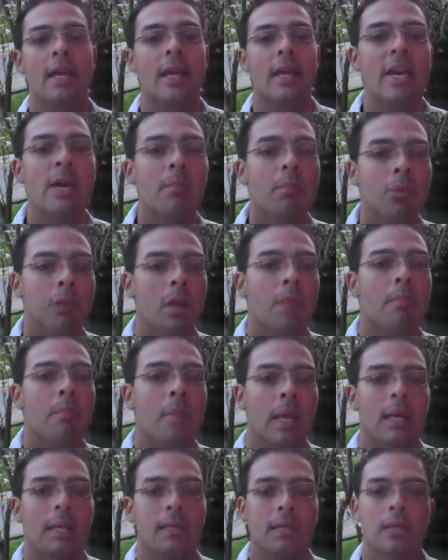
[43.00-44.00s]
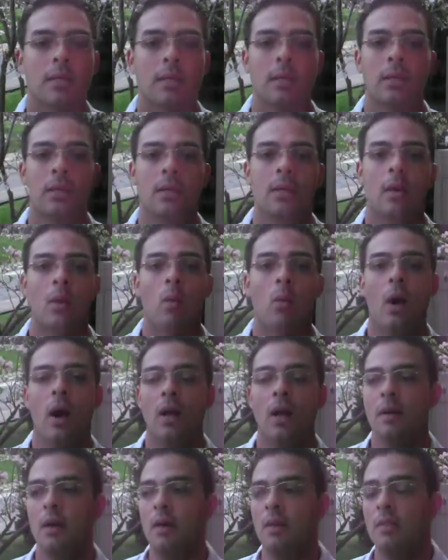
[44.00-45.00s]
implement
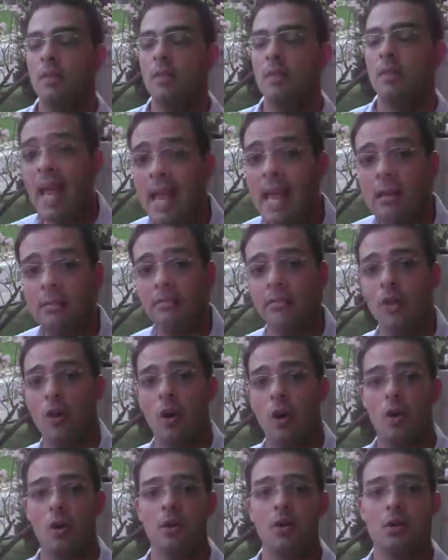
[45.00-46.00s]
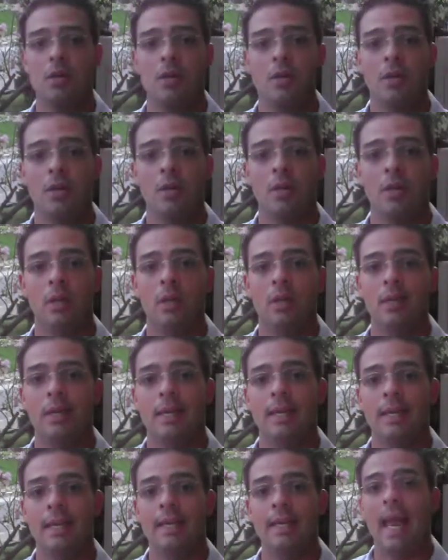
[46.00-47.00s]
what they have learned
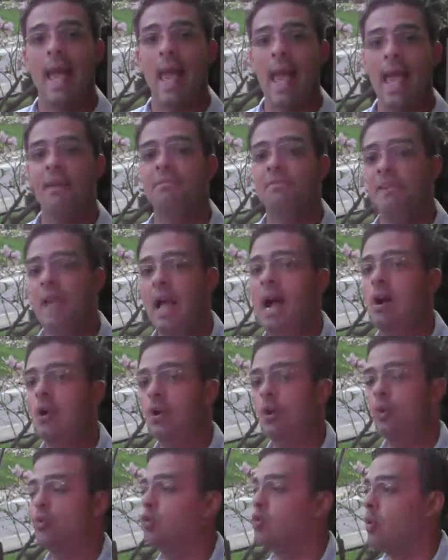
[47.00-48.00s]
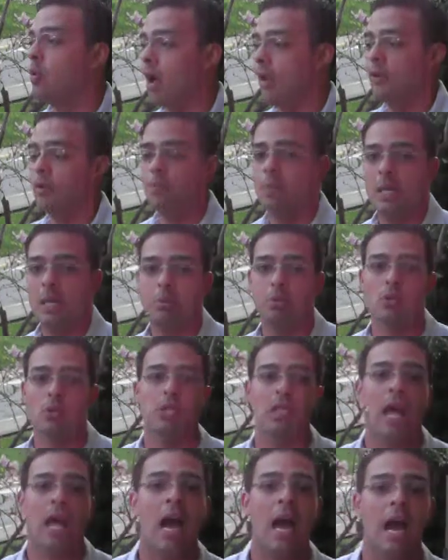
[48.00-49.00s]
and add value to other people's
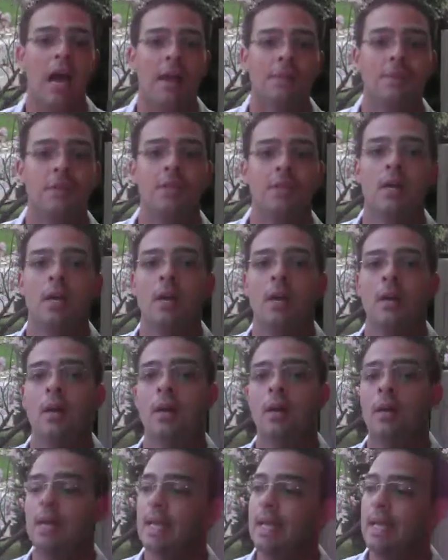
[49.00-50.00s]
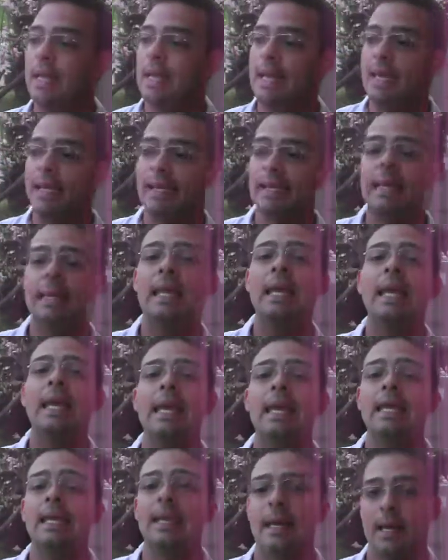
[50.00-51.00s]
lives and
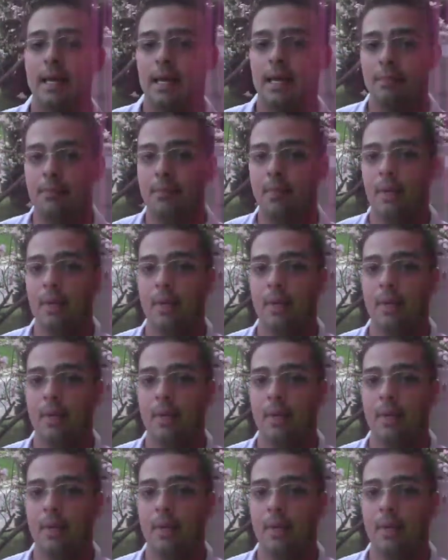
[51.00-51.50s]
lead them